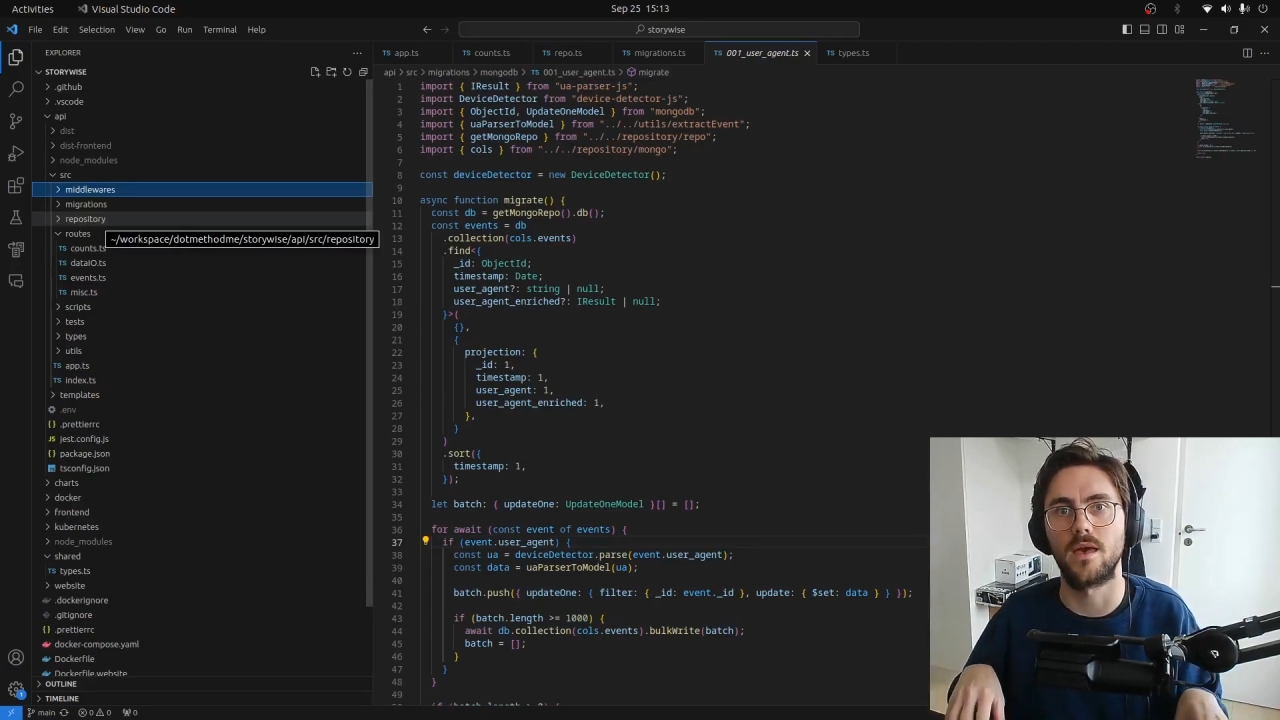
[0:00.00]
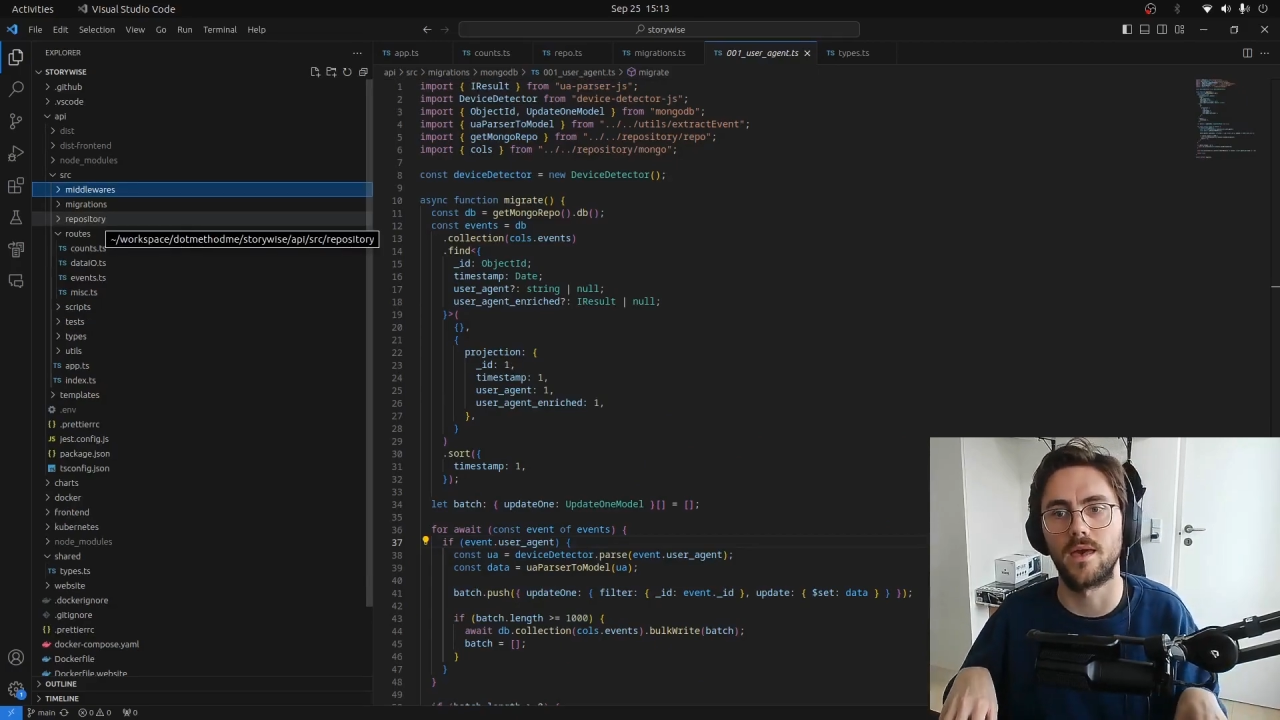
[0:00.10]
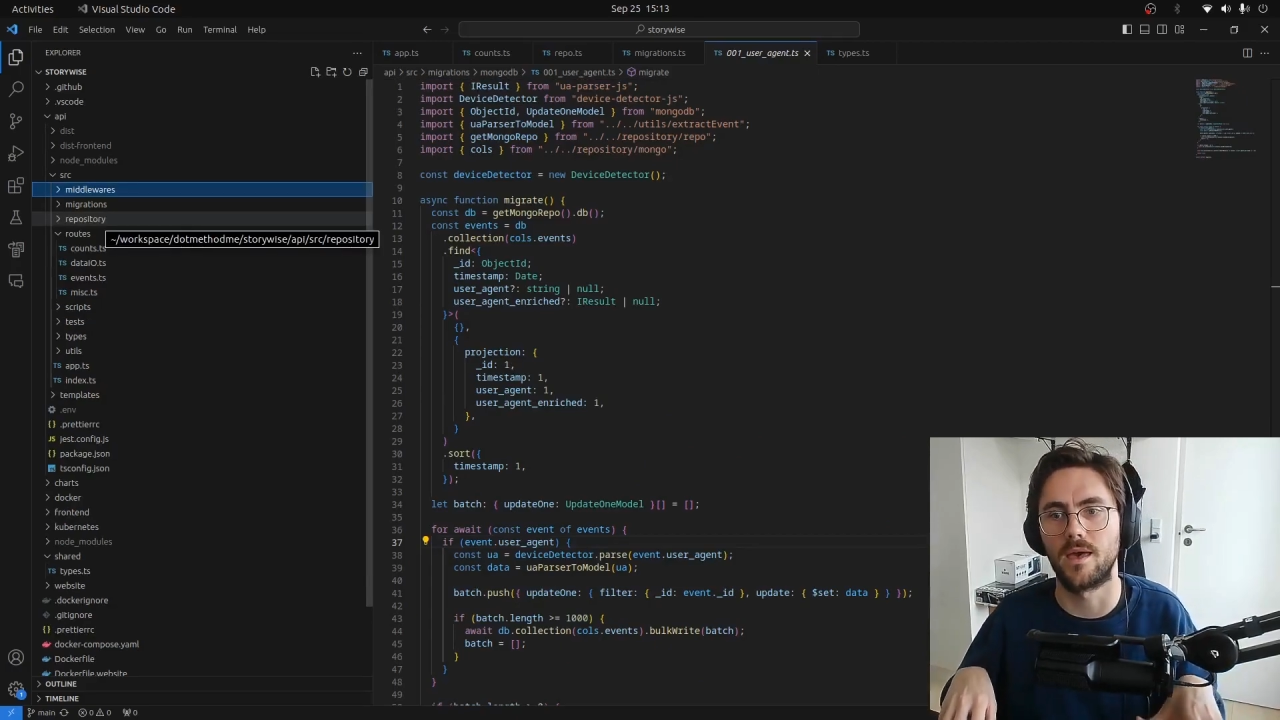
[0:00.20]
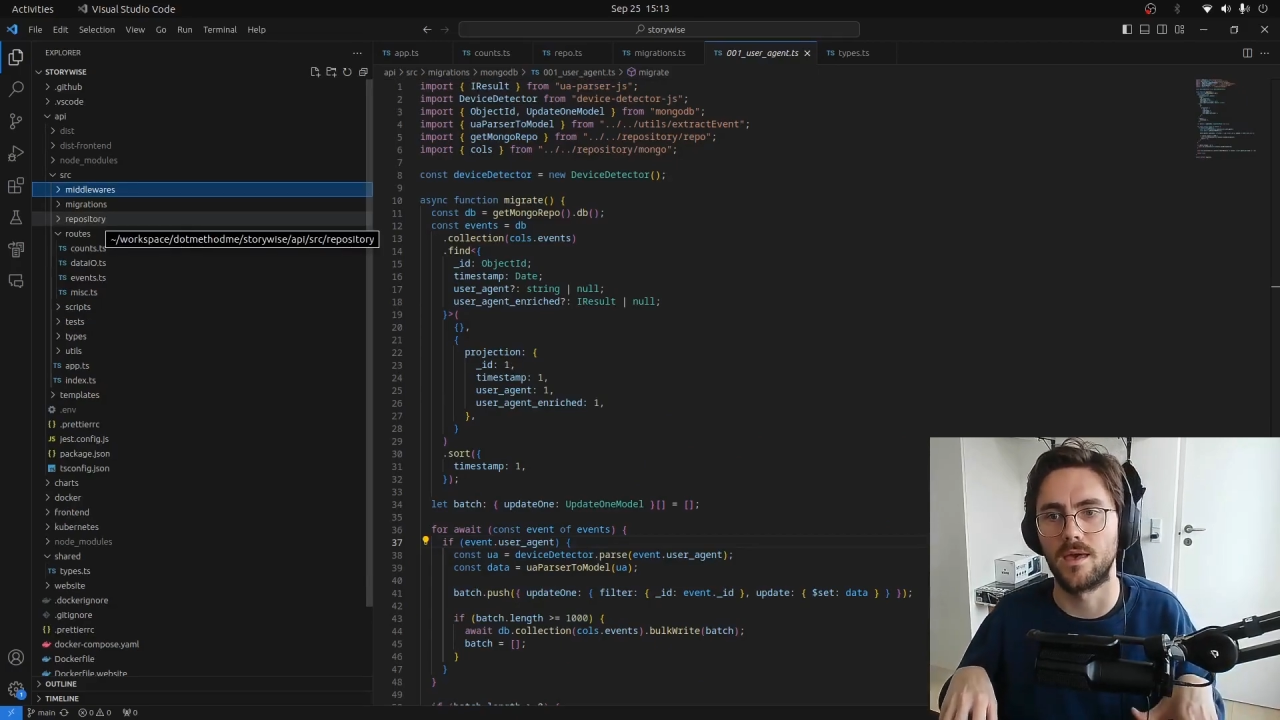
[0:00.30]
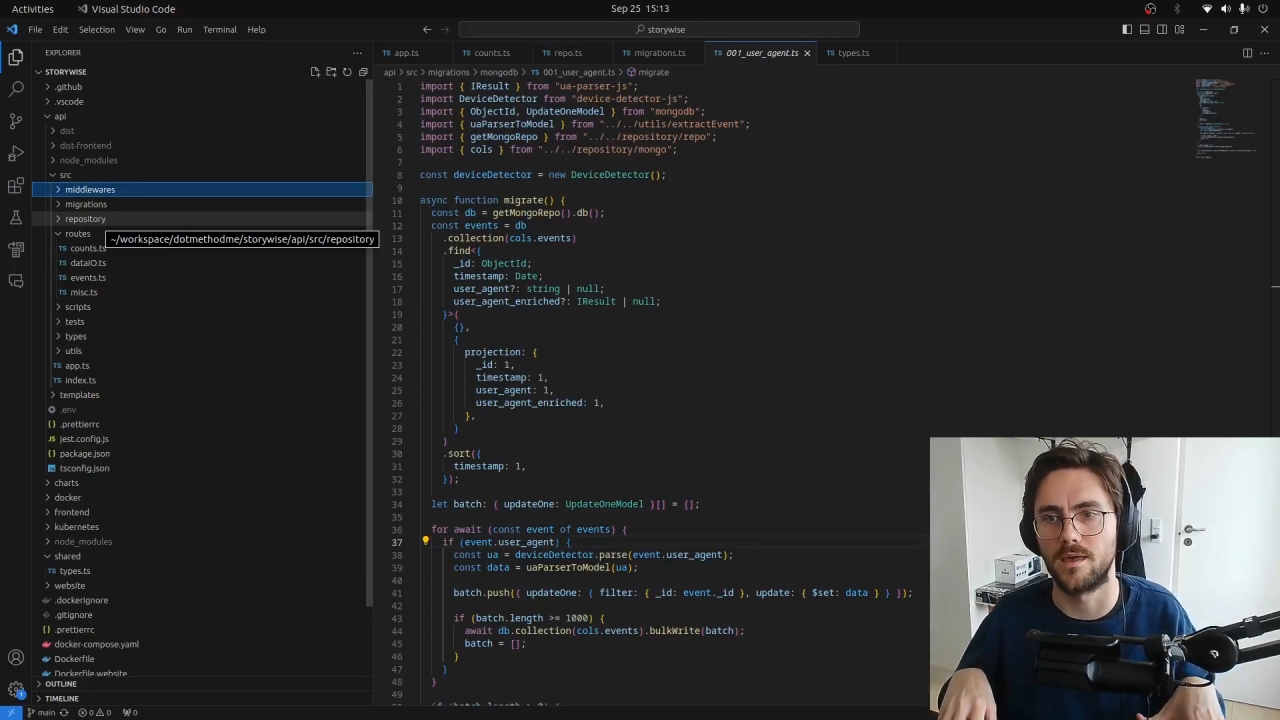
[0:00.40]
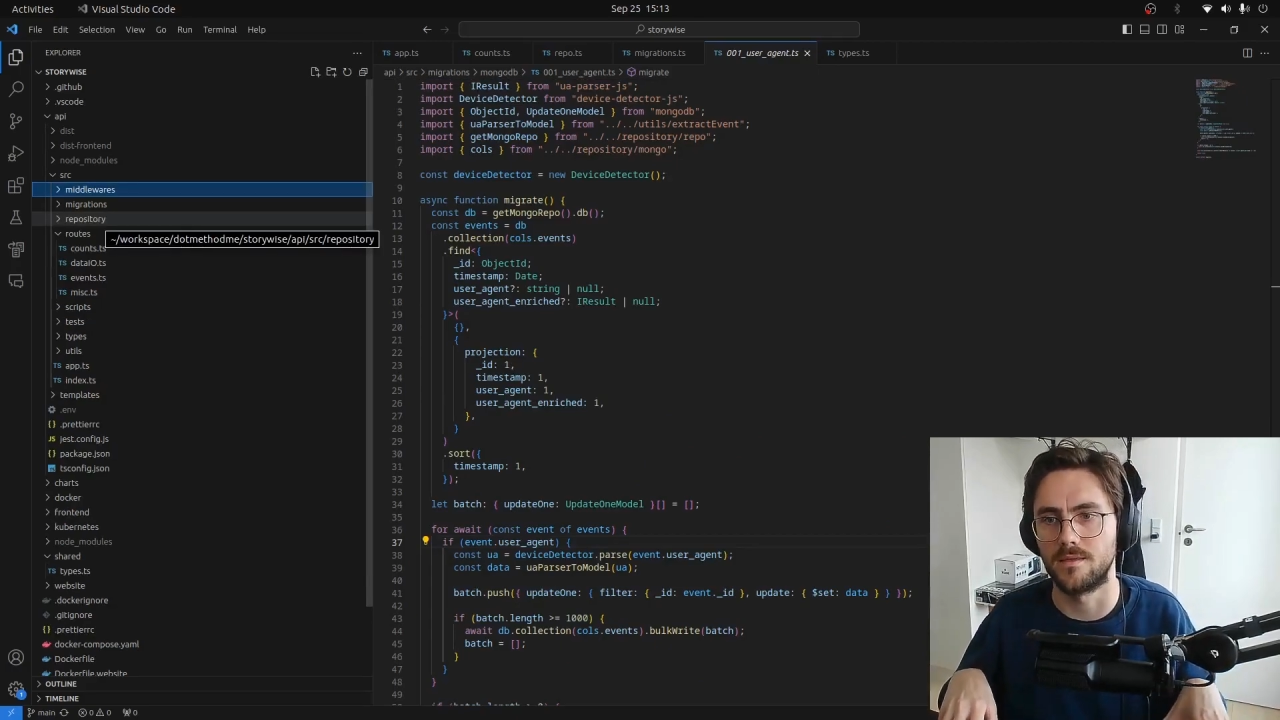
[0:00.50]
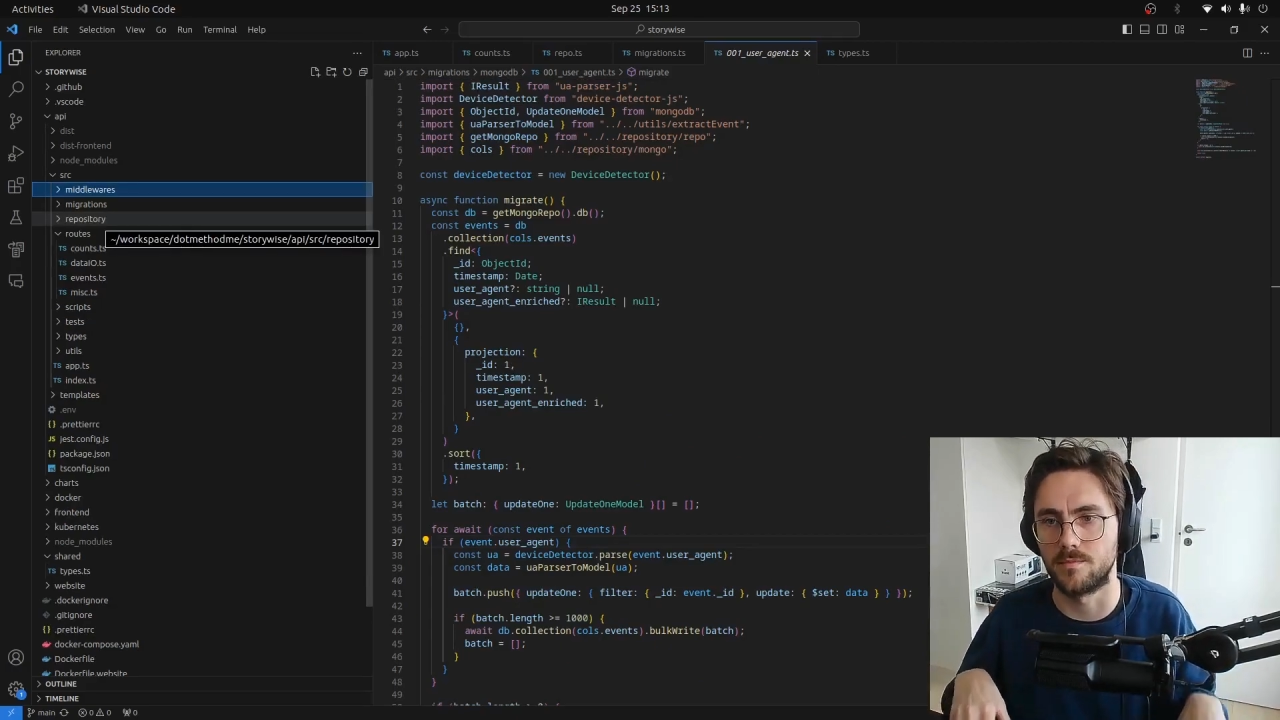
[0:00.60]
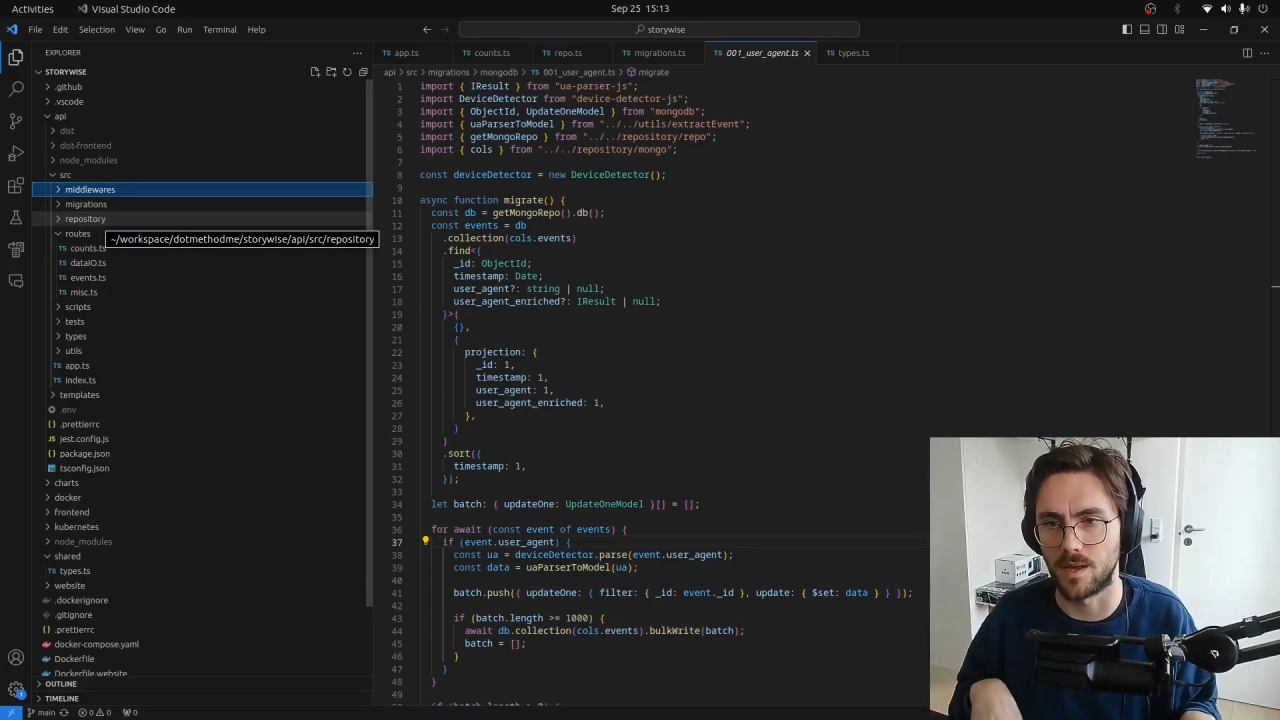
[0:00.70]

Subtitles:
and